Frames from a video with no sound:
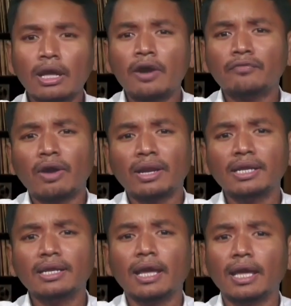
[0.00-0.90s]

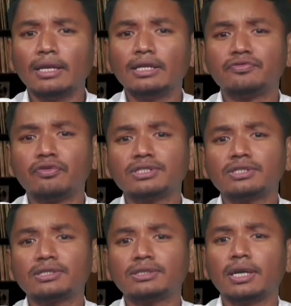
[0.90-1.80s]
Funding and
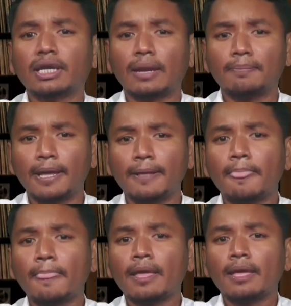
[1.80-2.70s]
infrastructure can be
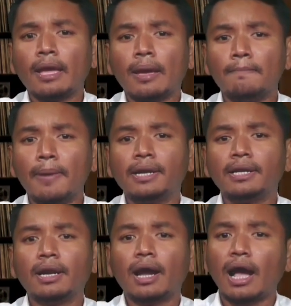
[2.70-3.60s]

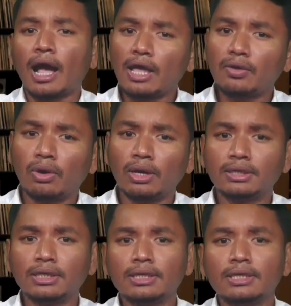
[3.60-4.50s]
barrier. High
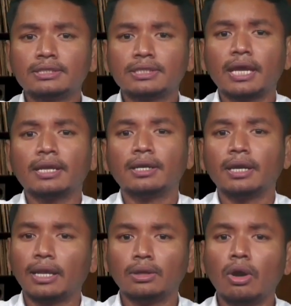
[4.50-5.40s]
quality scanner
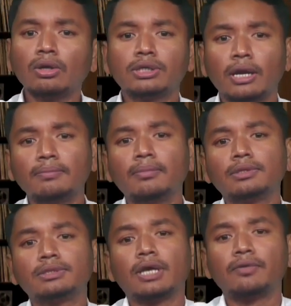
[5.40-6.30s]
and long term
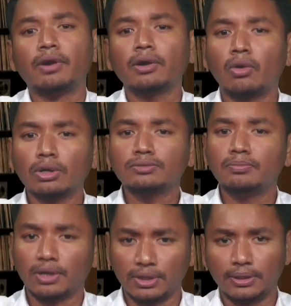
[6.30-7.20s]
server cost
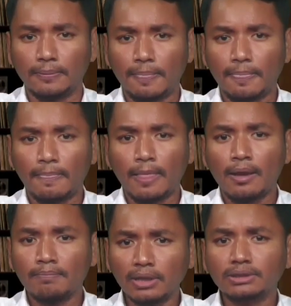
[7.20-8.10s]
money,
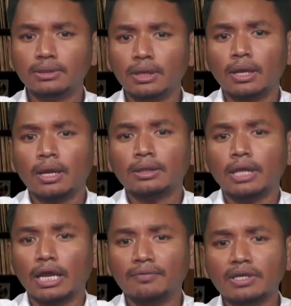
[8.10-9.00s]
but
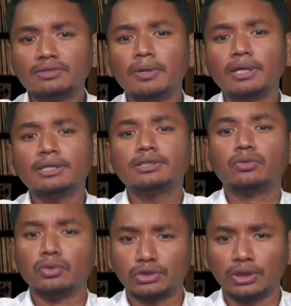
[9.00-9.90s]
the investment is
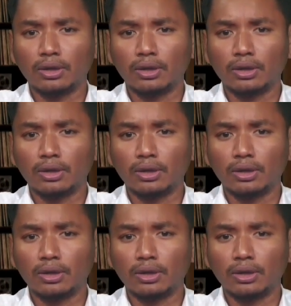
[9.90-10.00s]
crucial.